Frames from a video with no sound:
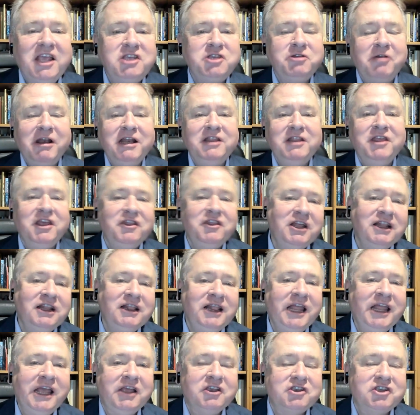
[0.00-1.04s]
there anything that
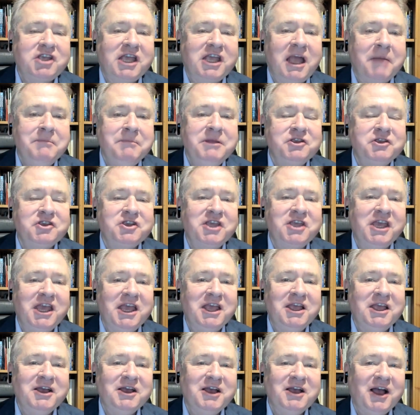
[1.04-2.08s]
links
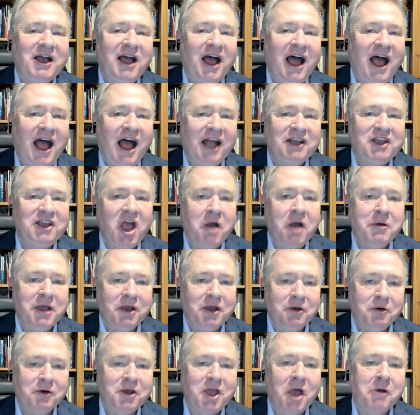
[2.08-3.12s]
Kaminsky and Cohen,
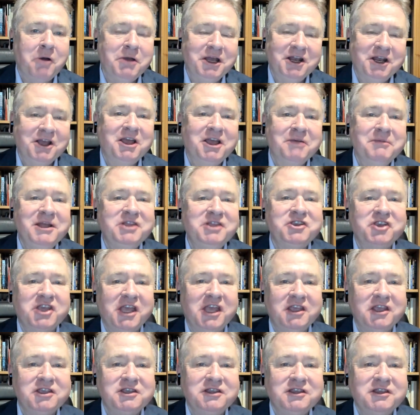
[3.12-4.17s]
or Cohen and
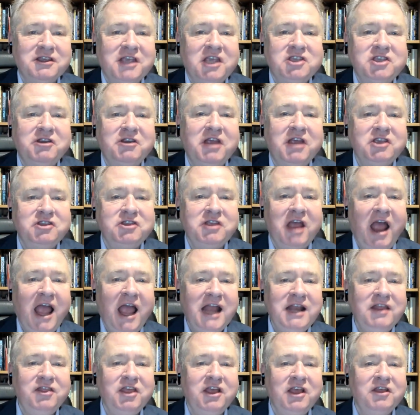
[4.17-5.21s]
Kaminsky? Is there
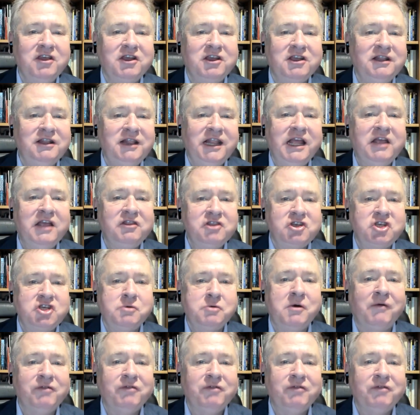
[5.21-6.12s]
anything that can link the two of